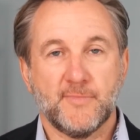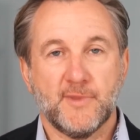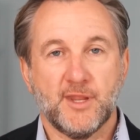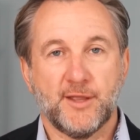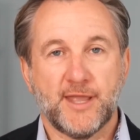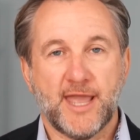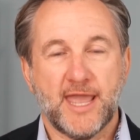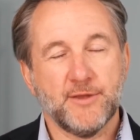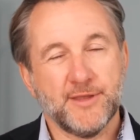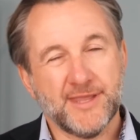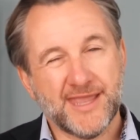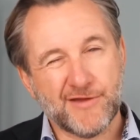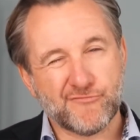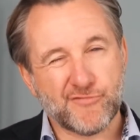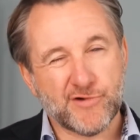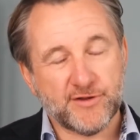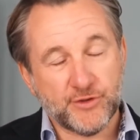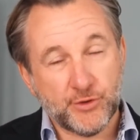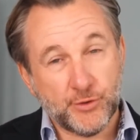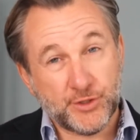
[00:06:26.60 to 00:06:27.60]
Okay,
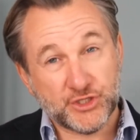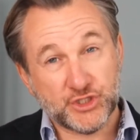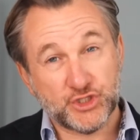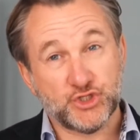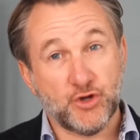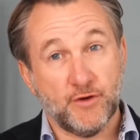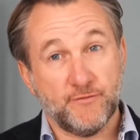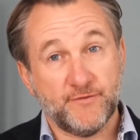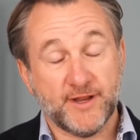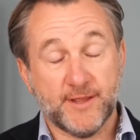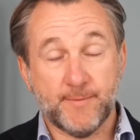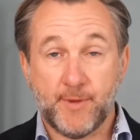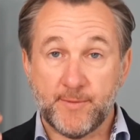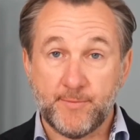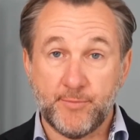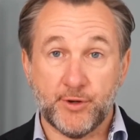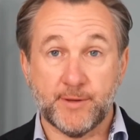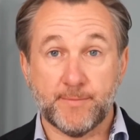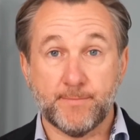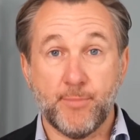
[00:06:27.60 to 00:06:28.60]
you can soften it by
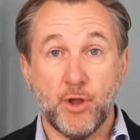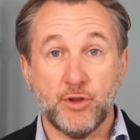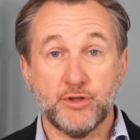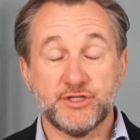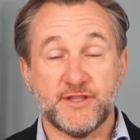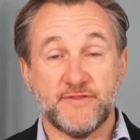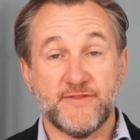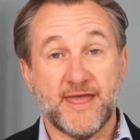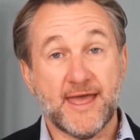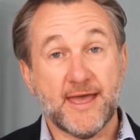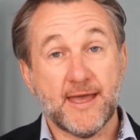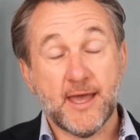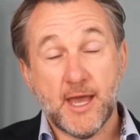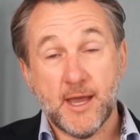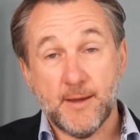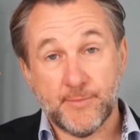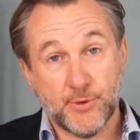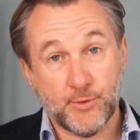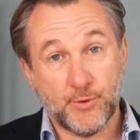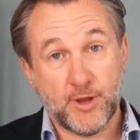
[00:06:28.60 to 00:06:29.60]
putting bonds in there,
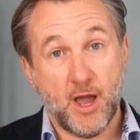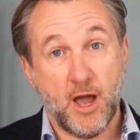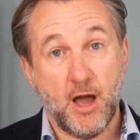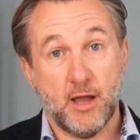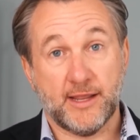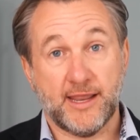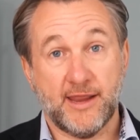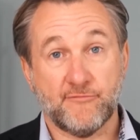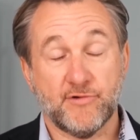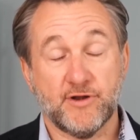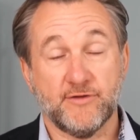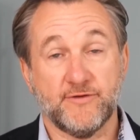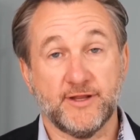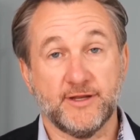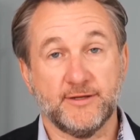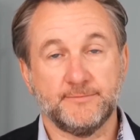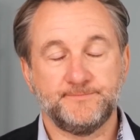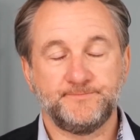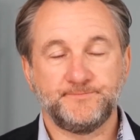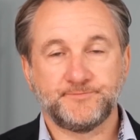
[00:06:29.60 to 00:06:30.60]
but you can't get rid of
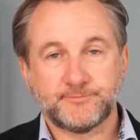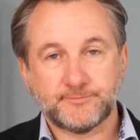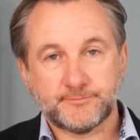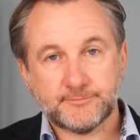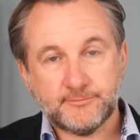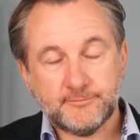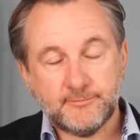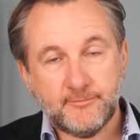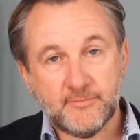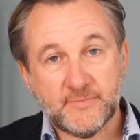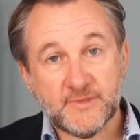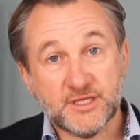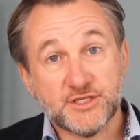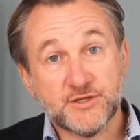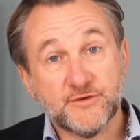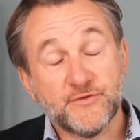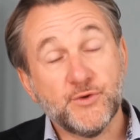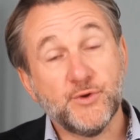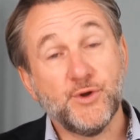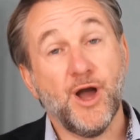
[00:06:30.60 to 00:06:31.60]
it.
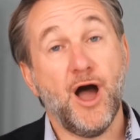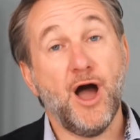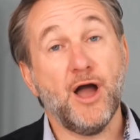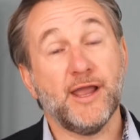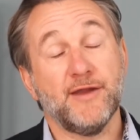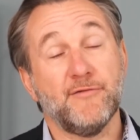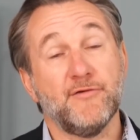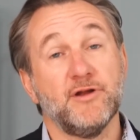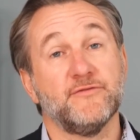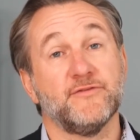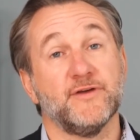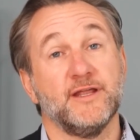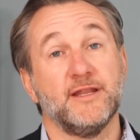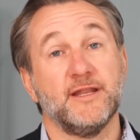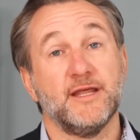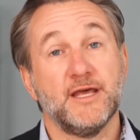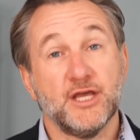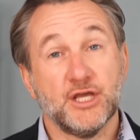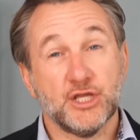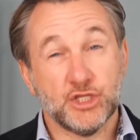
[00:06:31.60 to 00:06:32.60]
So if you can't get rid of
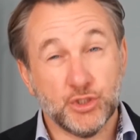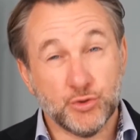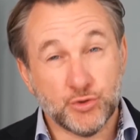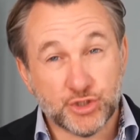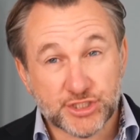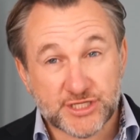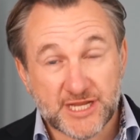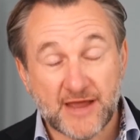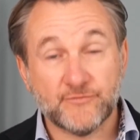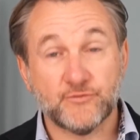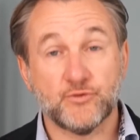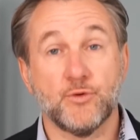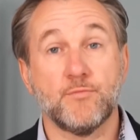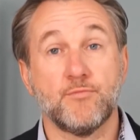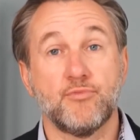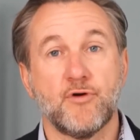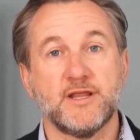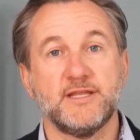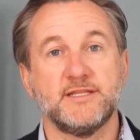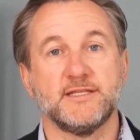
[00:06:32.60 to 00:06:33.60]
it, you just have to
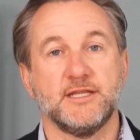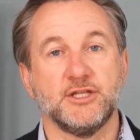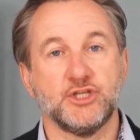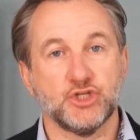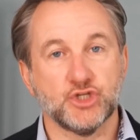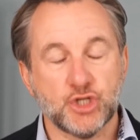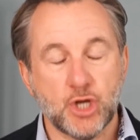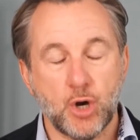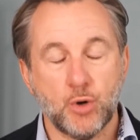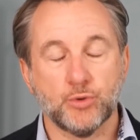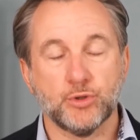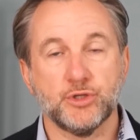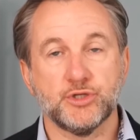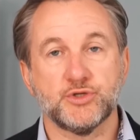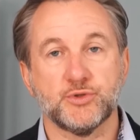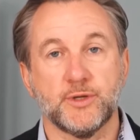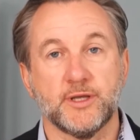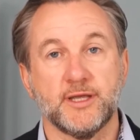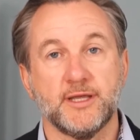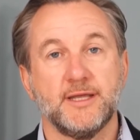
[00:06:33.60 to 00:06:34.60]
embrace it, just hold on
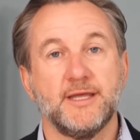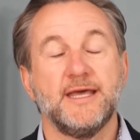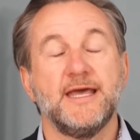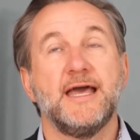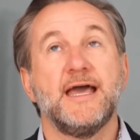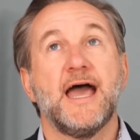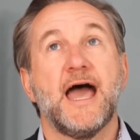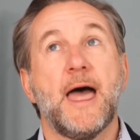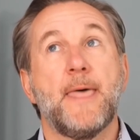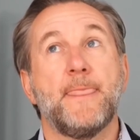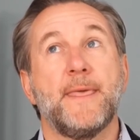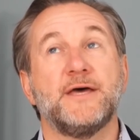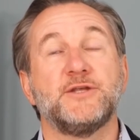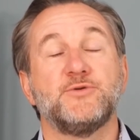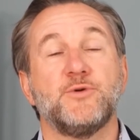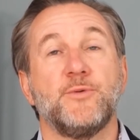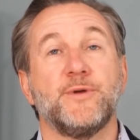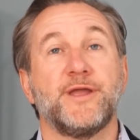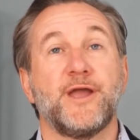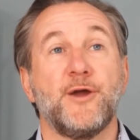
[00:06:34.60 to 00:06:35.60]
to it. And
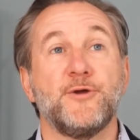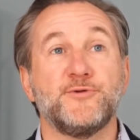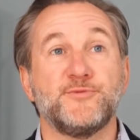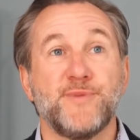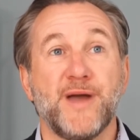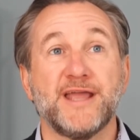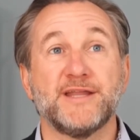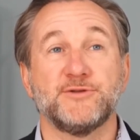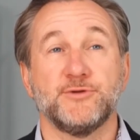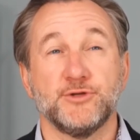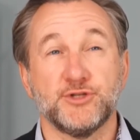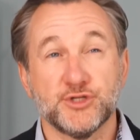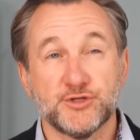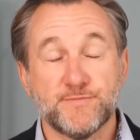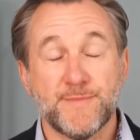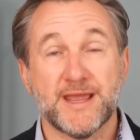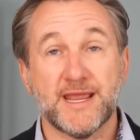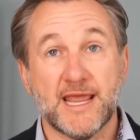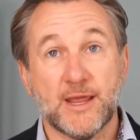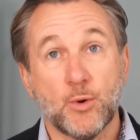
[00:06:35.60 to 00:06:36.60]
that's where we go back to it, just
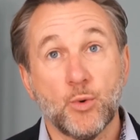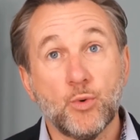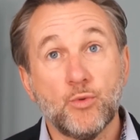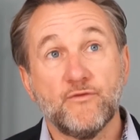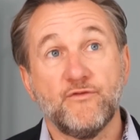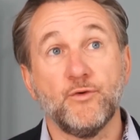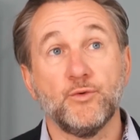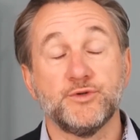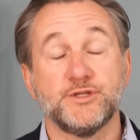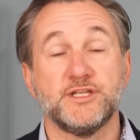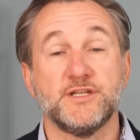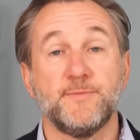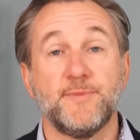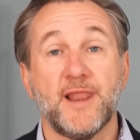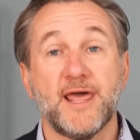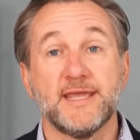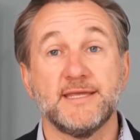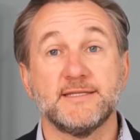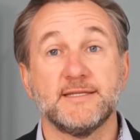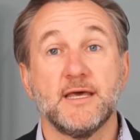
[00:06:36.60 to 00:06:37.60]
make it all falls into
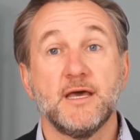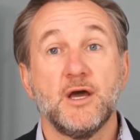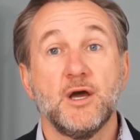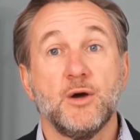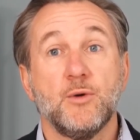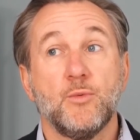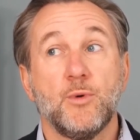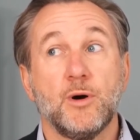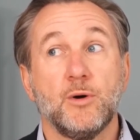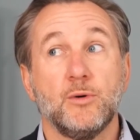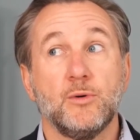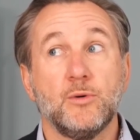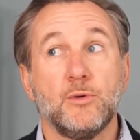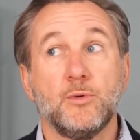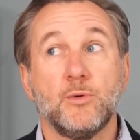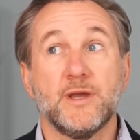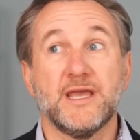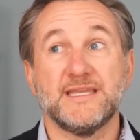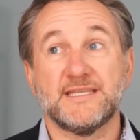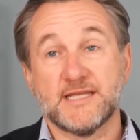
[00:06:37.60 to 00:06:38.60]
place. Well,
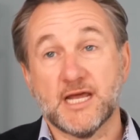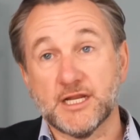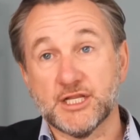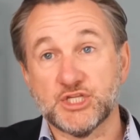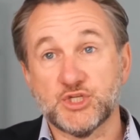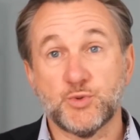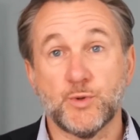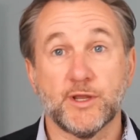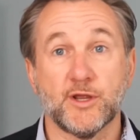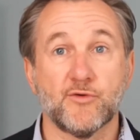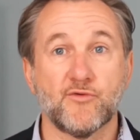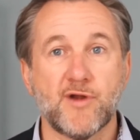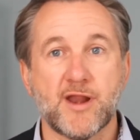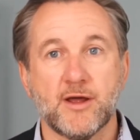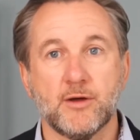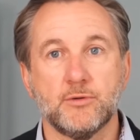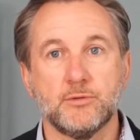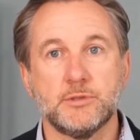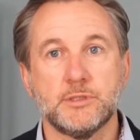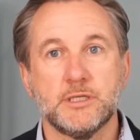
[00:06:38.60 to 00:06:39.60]
it's going to swing
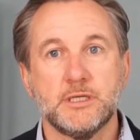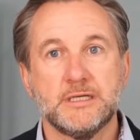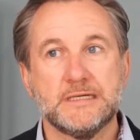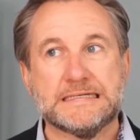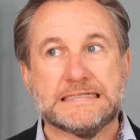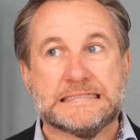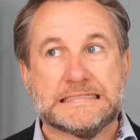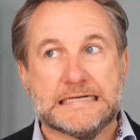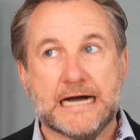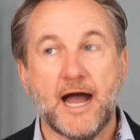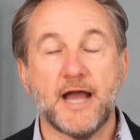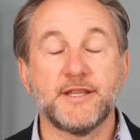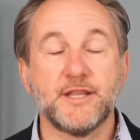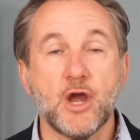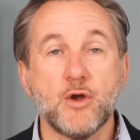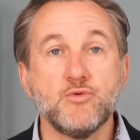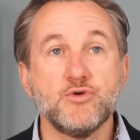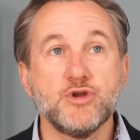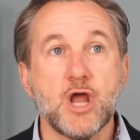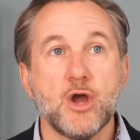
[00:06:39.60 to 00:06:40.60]
around. I
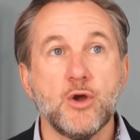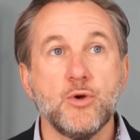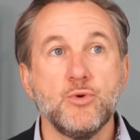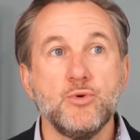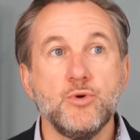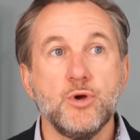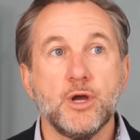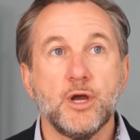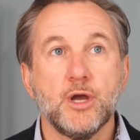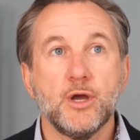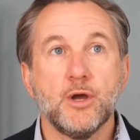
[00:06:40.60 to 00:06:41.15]
don't know